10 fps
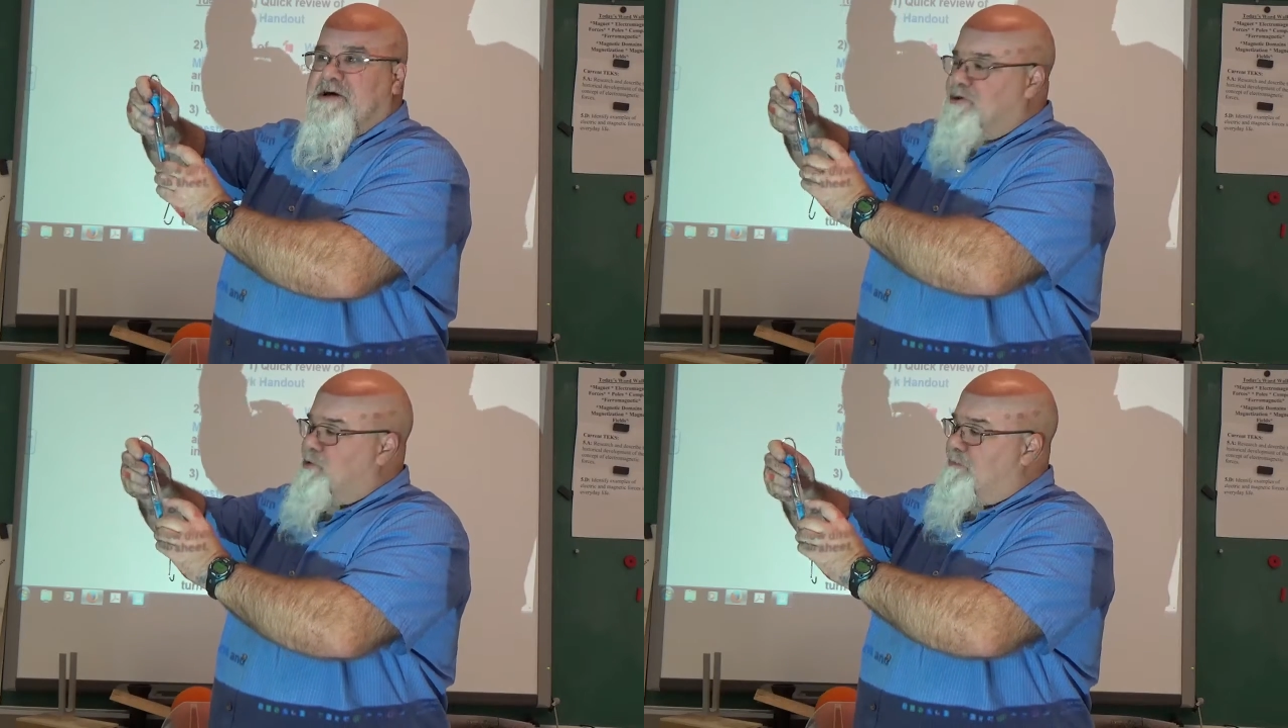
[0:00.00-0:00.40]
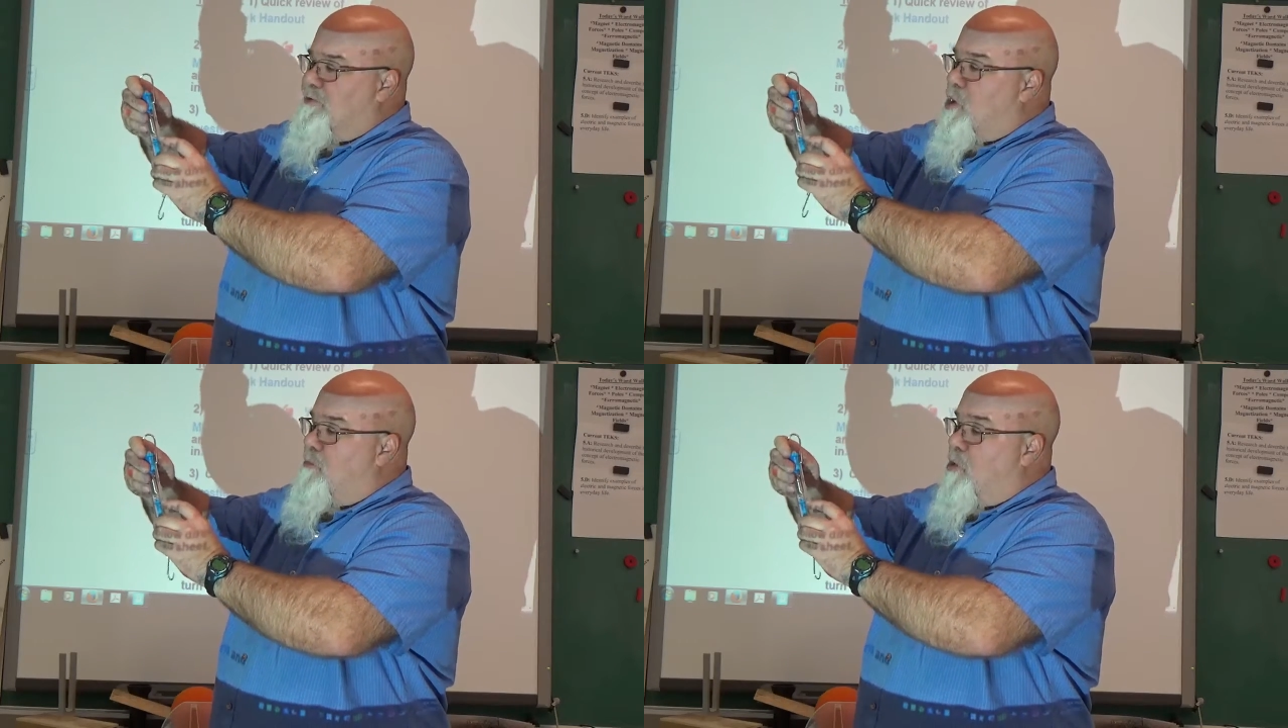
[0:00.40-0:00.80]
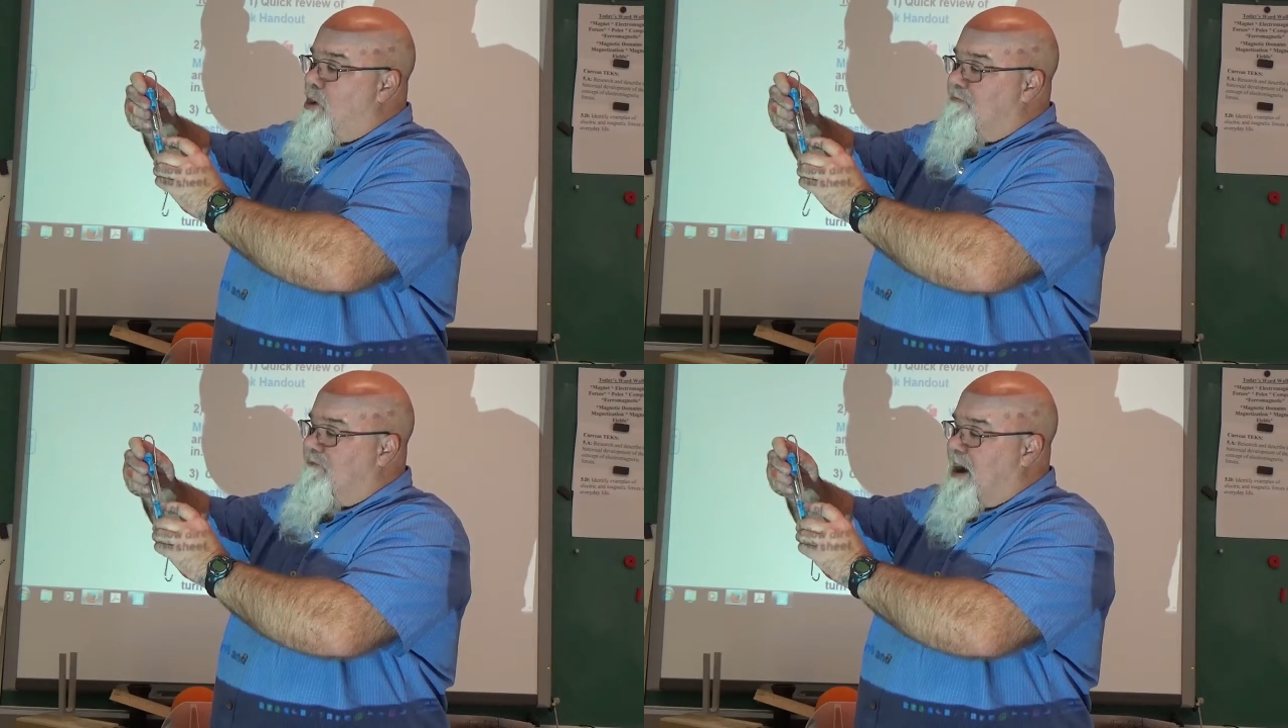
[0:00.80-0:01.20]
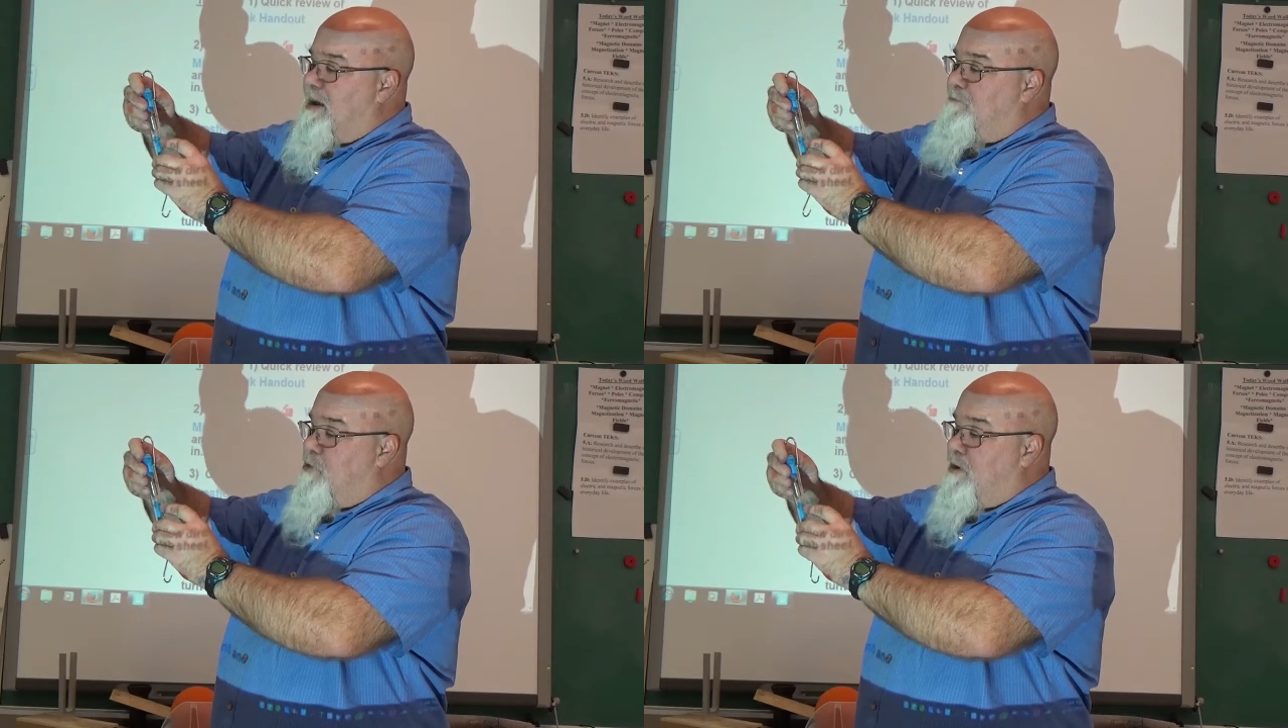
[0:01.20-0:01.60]
So it would go 0.5,
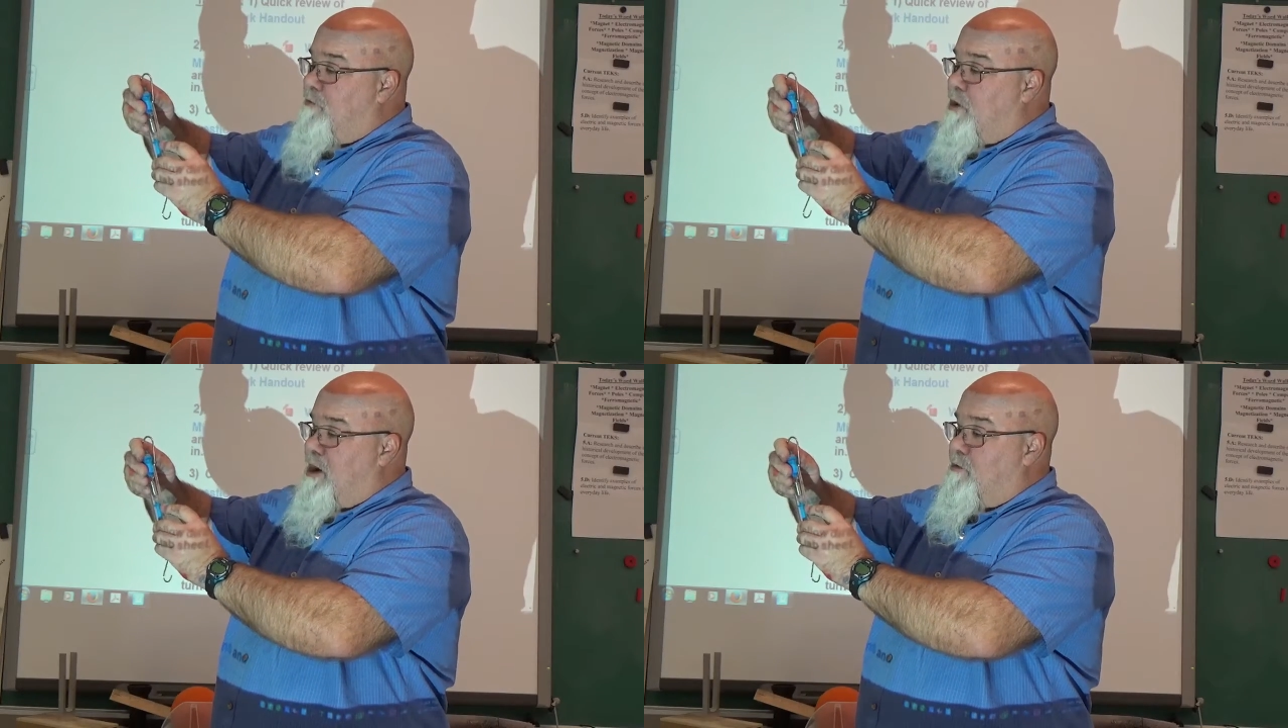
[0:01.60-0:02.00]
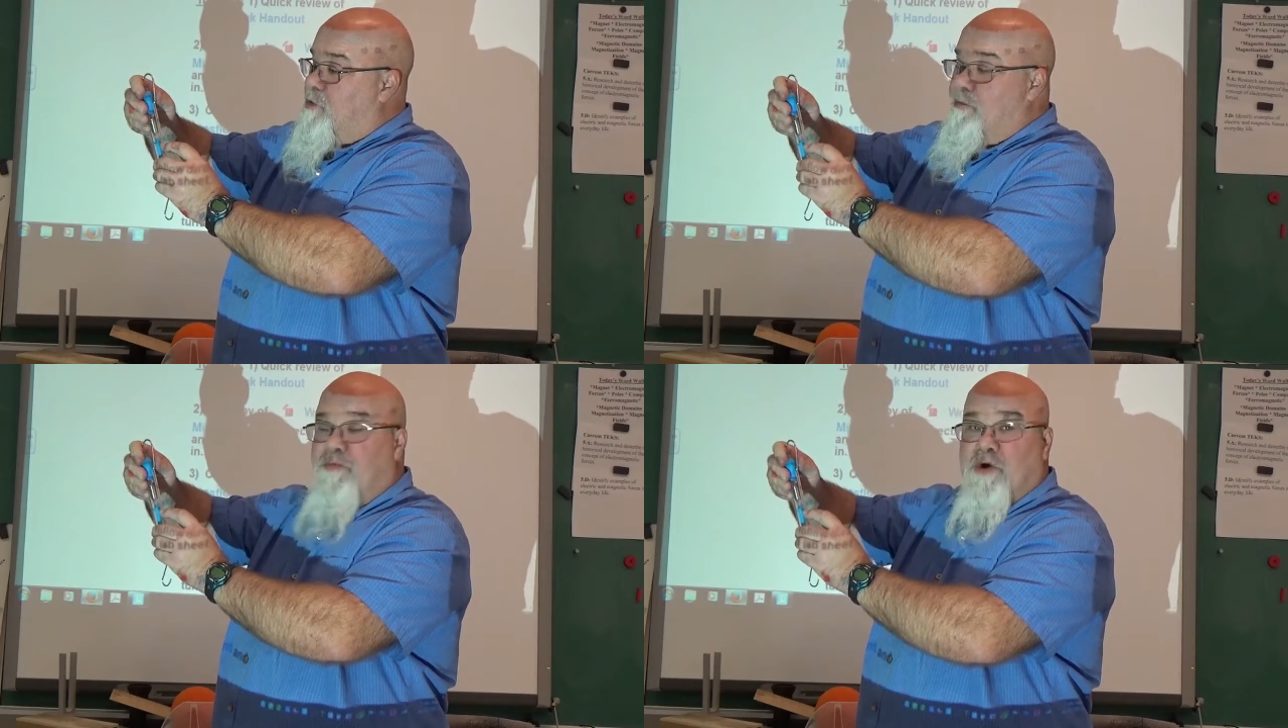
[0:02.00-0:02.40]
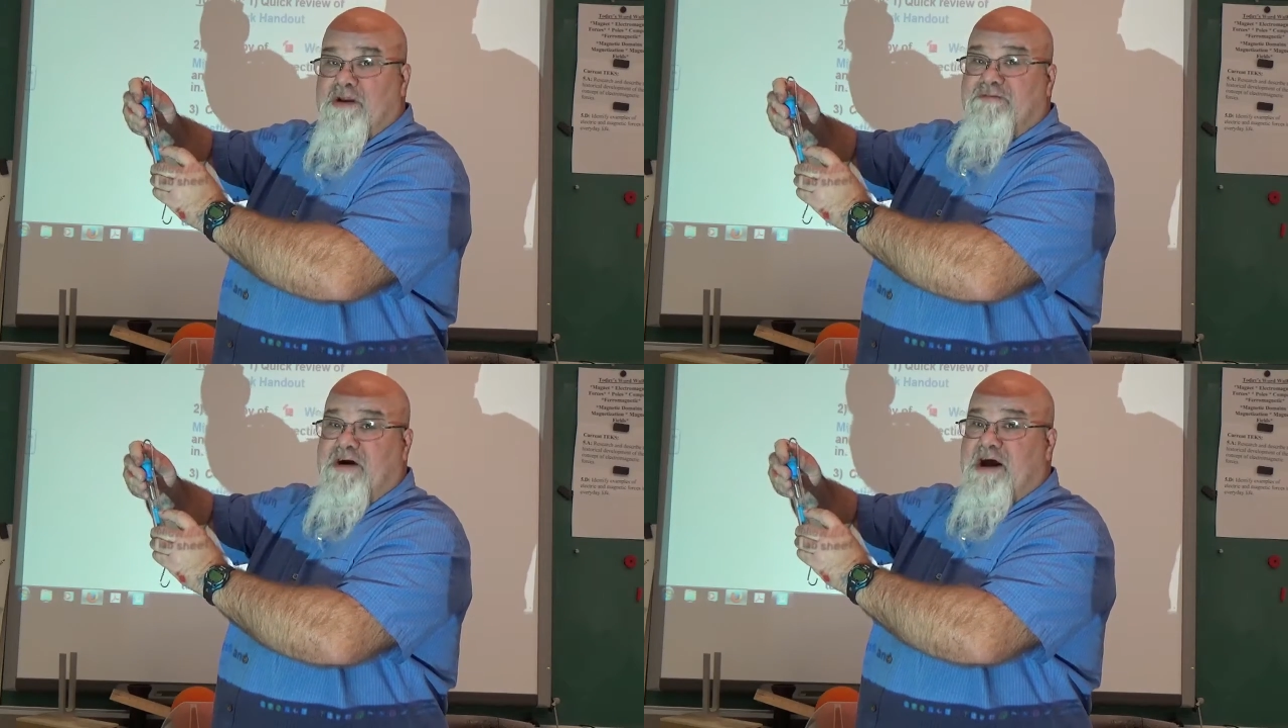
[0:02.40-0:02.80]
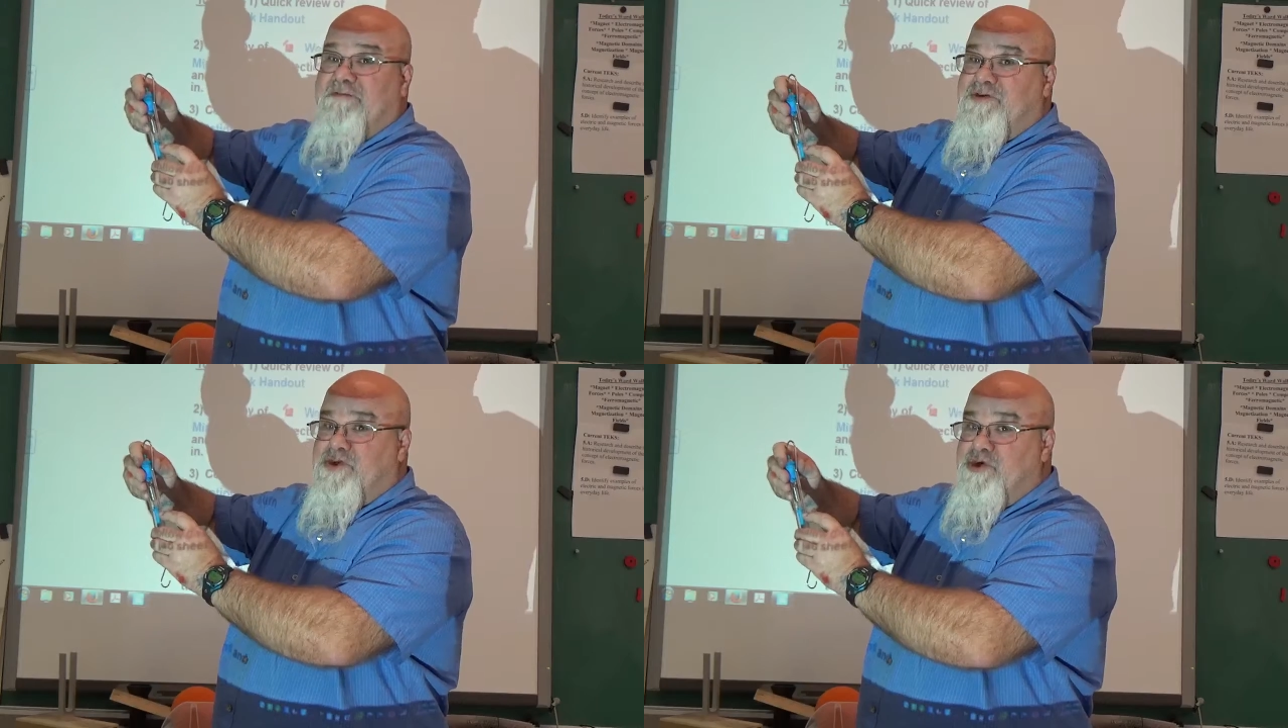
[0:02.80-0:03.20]
0.1,
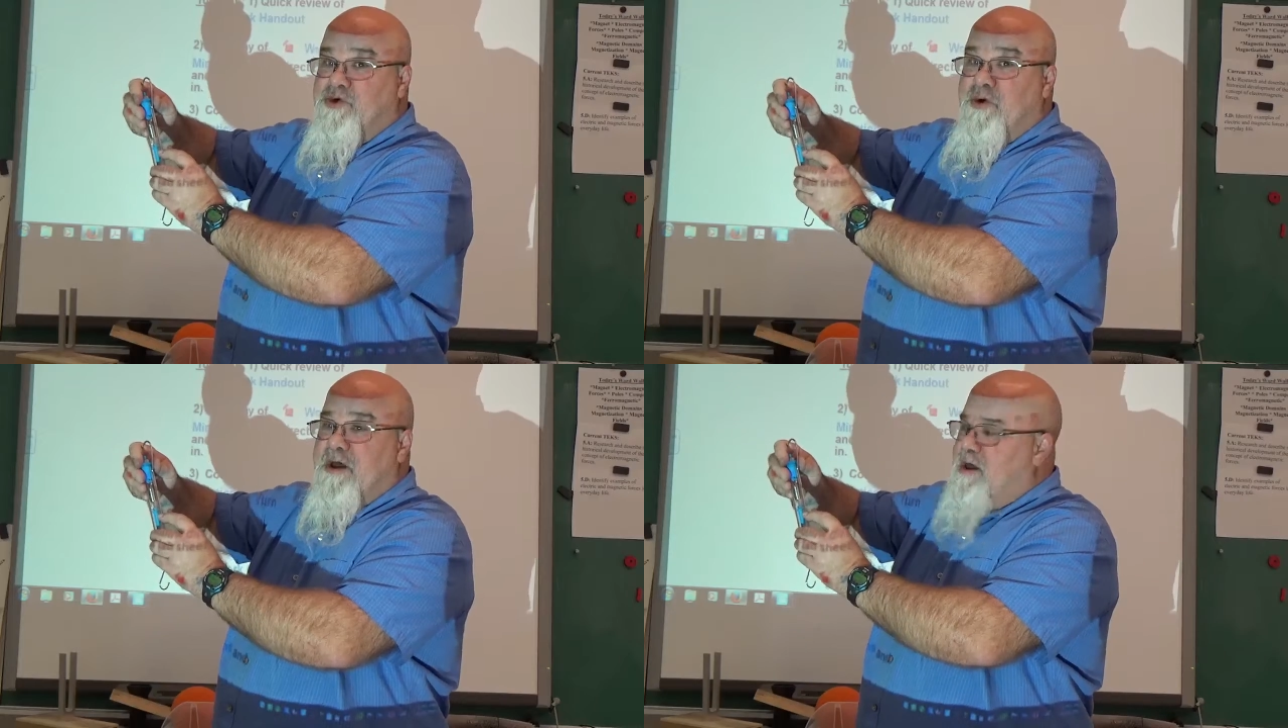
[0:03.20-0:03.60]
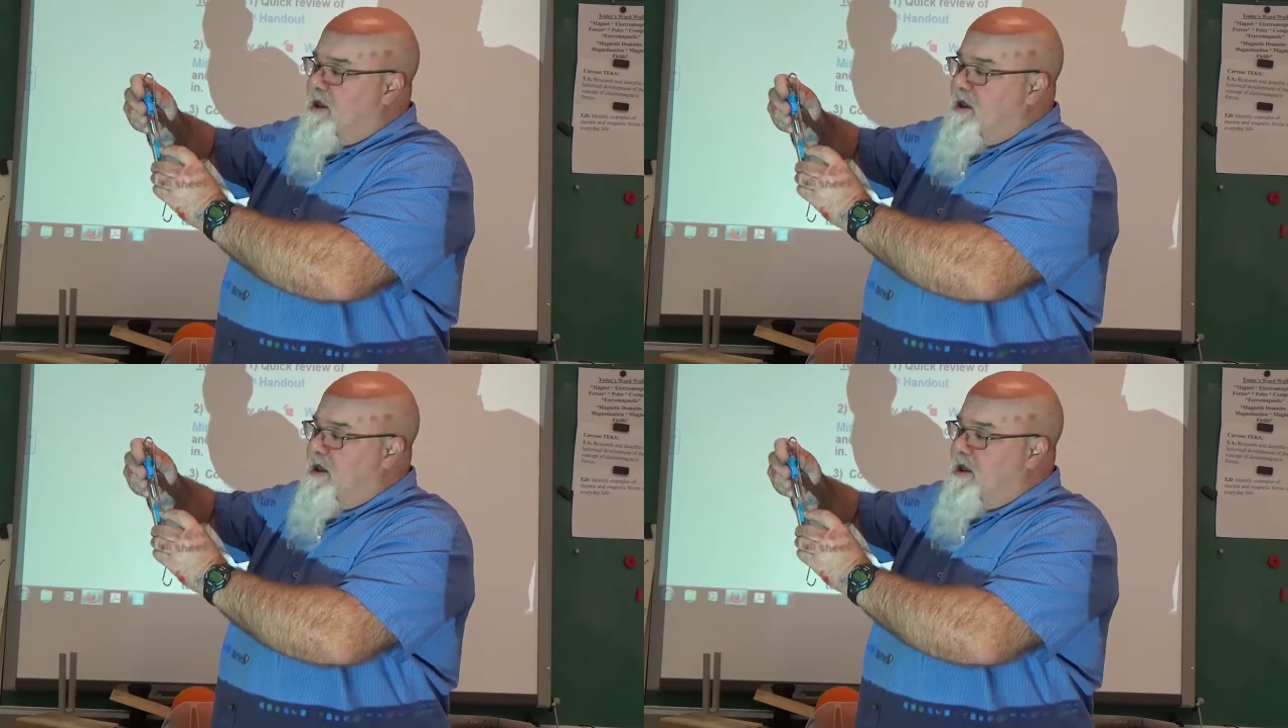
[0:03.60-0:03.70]
1.5, 2,